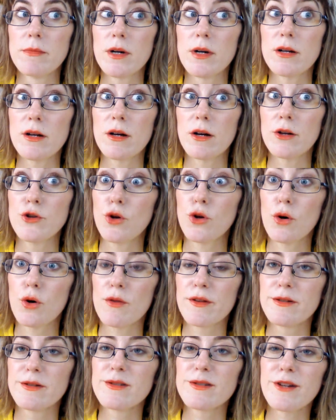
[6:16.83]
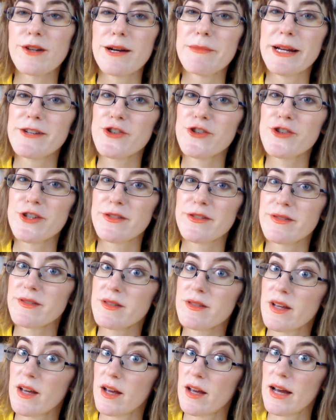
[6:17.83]
are not those dimensions,
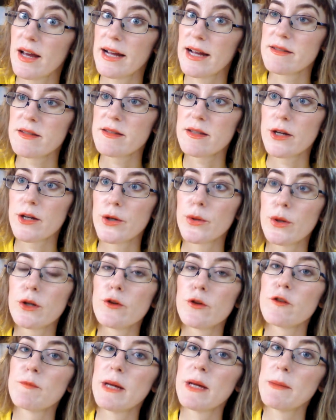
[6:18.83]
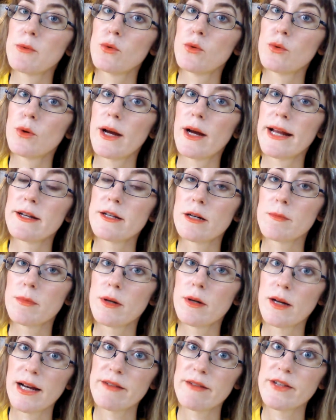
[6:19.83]
and so a lot of people end up
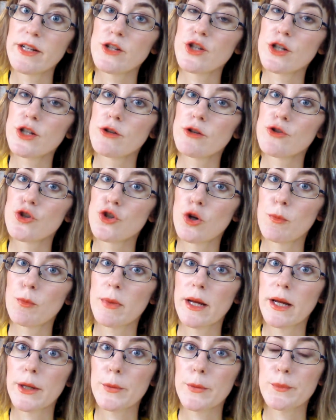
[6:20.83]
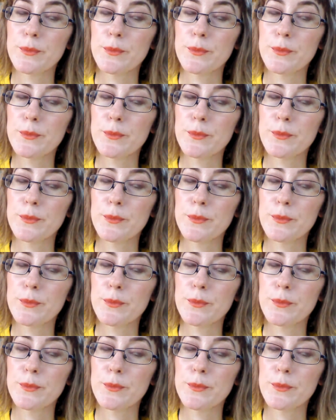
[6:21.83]
having to go shopping